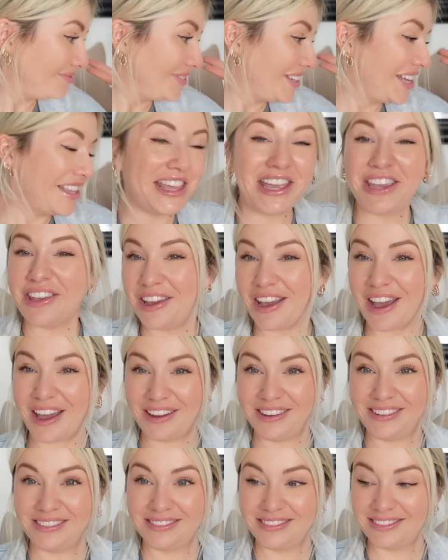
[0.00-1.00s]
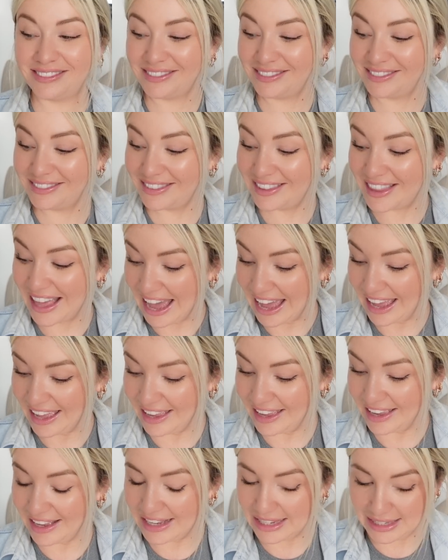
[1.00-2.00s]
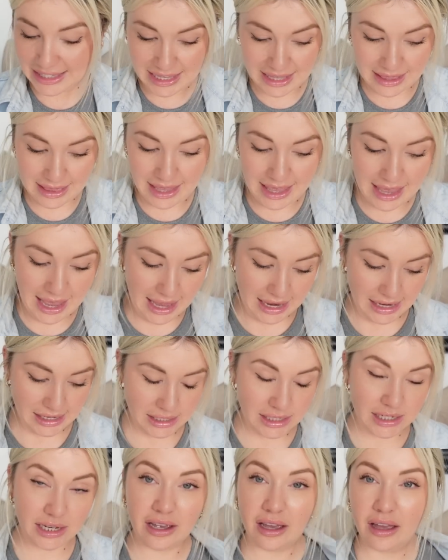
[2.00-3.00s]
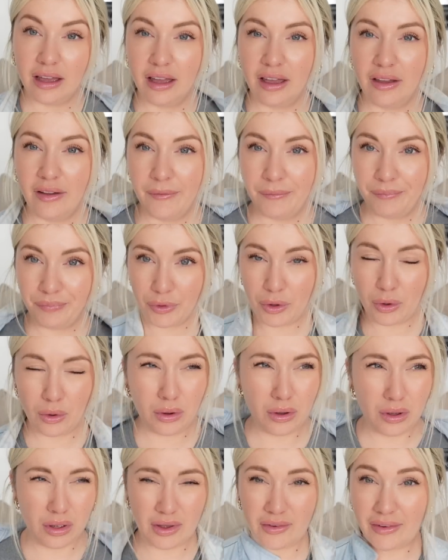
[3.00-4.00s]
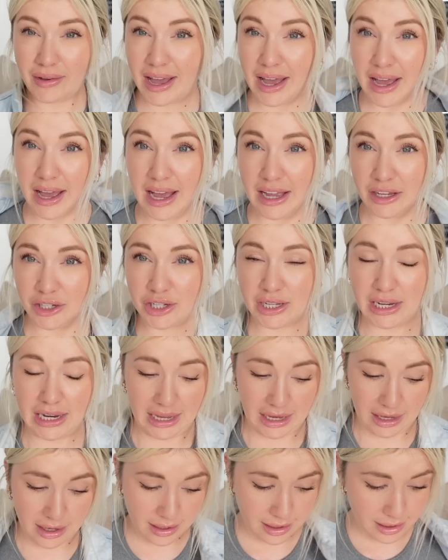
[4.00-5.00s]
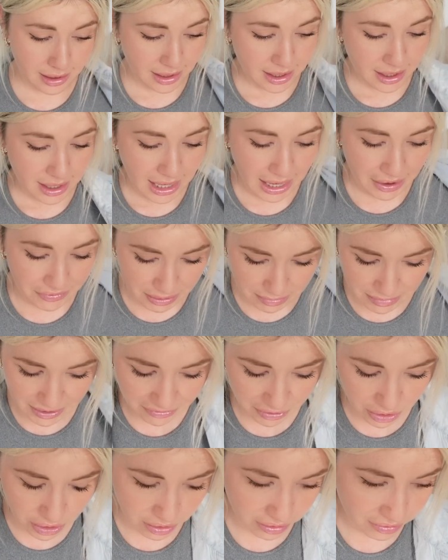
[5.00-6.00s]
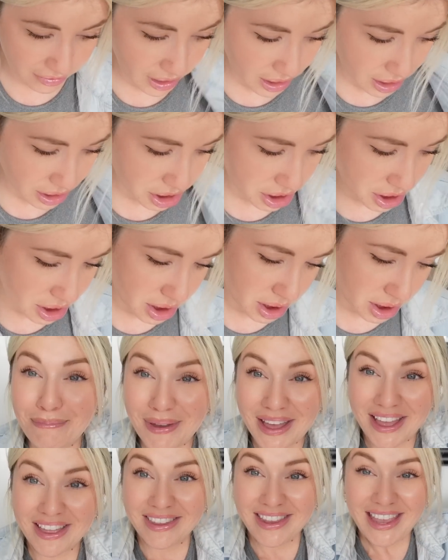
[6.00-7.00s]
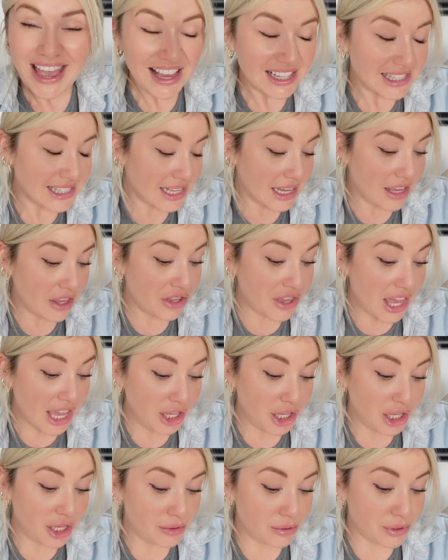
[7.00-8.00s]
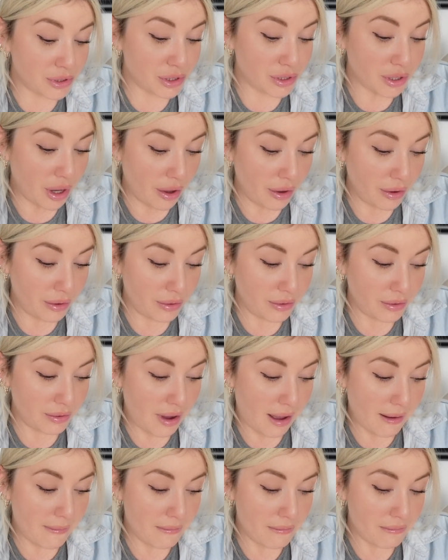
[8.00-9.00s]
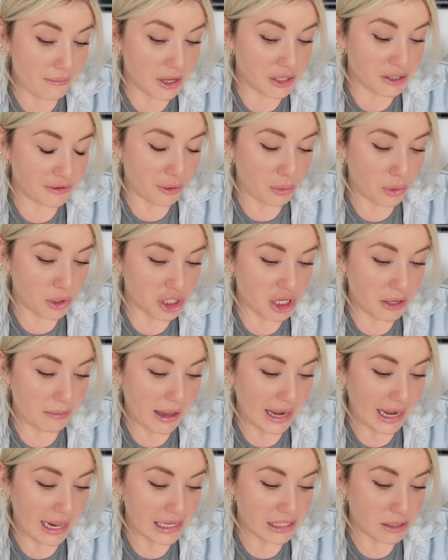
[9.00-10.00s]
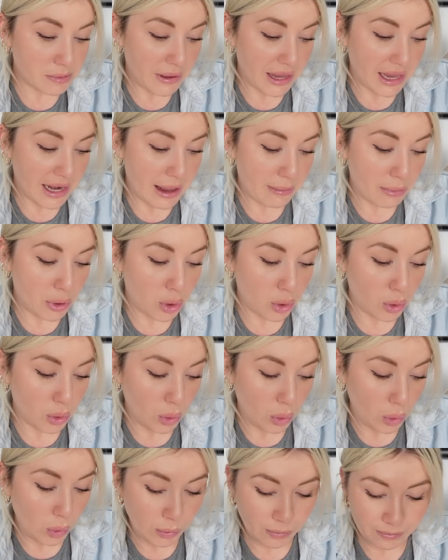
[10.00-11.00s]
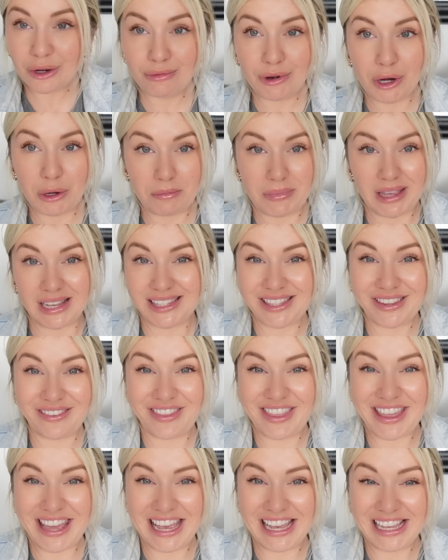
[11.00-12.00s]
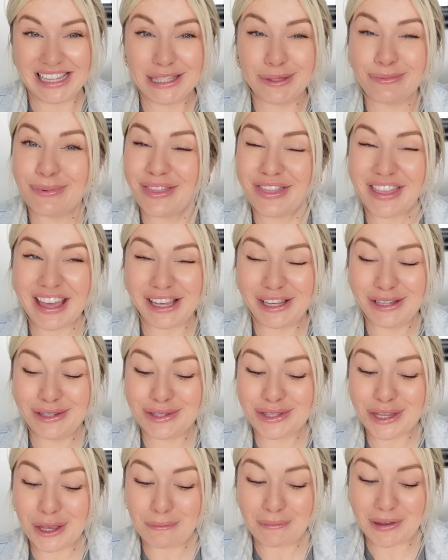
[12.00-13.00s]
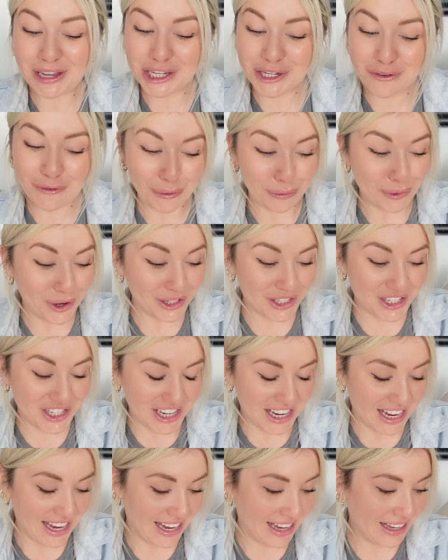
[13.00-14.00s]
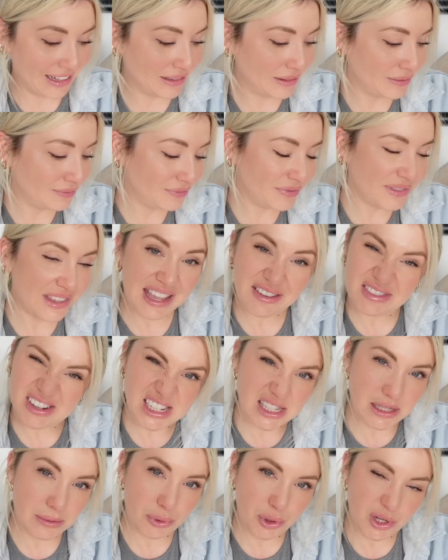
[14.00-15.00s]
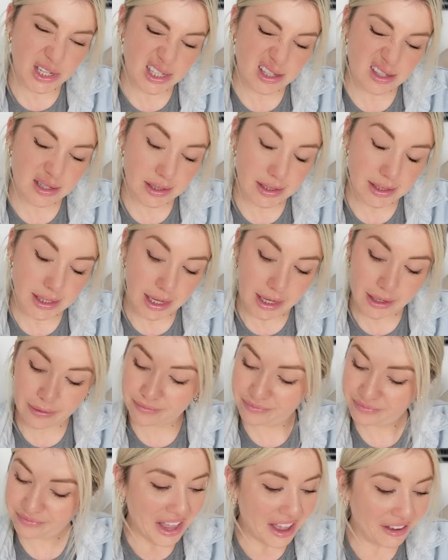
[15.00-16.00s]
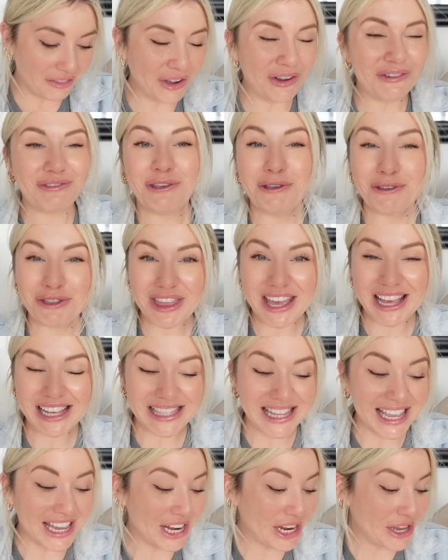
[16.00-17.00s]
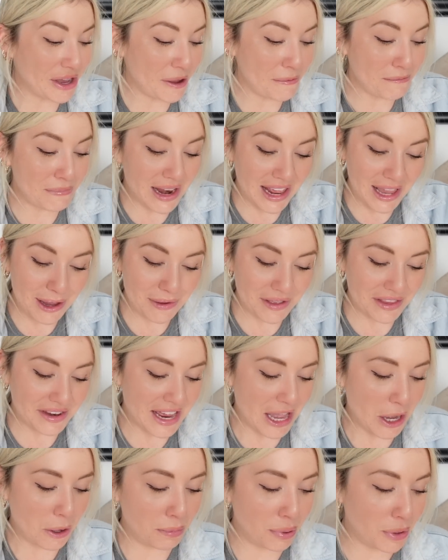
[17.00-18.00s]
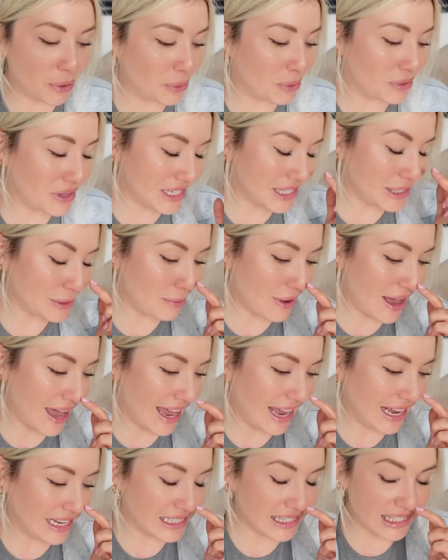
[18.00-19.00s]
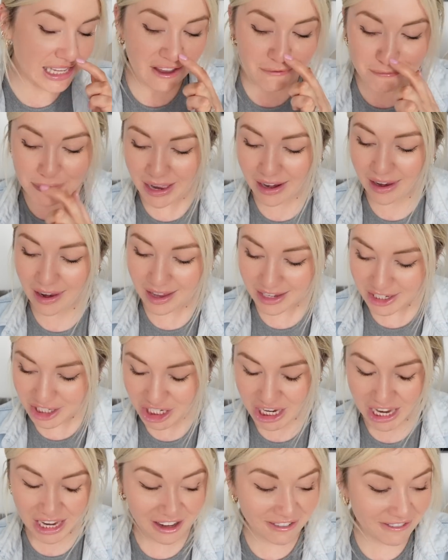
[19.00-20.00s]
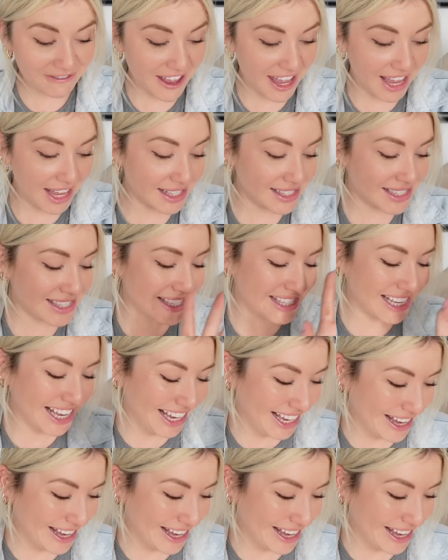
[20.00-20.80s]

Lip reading: And there you go. That is the end. Oh, actually having a bit of a hot flash. But yes, thank you so much for watching my latest B&M haul. A real mix of things, but thank you so much for watching. Never disappoints, does it? I've got a few things I'm going to go and play with now, put all this away, see if my light shade fits,